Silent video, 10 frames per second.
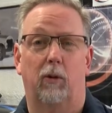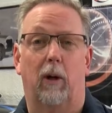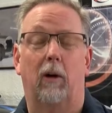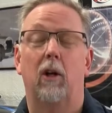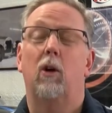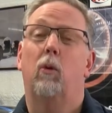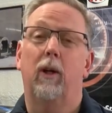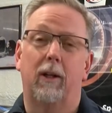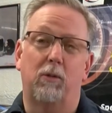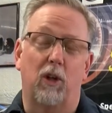well. We
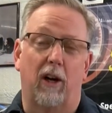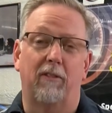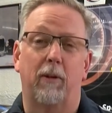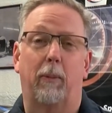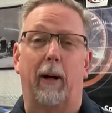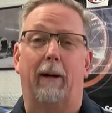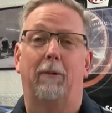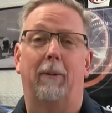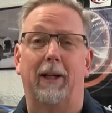ended up solving the problem.